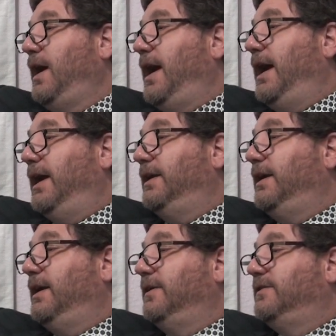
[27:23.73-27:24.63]
And
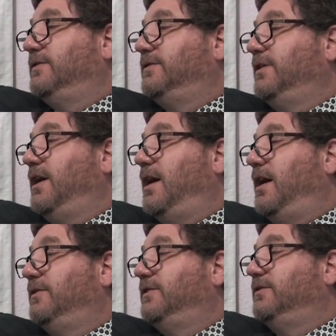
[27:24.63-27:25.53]
it's
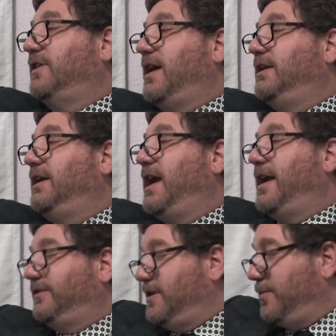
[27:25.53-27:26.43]
Society
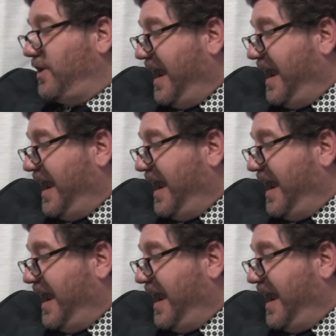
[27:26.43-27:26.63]
Cast number